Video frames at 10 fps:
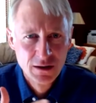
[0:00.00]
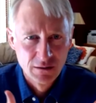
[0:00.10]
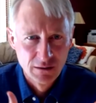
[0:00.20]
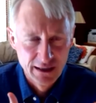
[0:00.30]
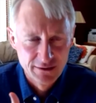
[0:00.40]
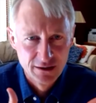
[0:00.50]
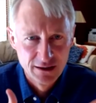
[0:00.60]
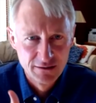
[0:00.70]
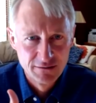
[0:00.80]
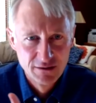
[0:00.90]
like
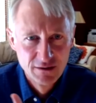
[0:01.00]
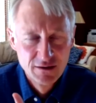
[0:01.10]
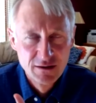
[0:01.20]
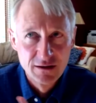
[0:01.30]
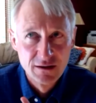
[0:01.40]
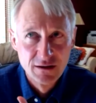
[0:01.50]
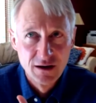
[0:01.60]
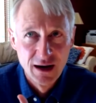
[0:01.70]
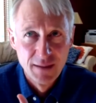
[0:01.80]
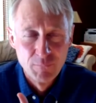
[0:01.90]
it
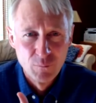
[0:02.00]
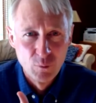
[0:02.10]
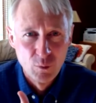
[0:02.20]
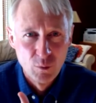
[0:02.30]
um,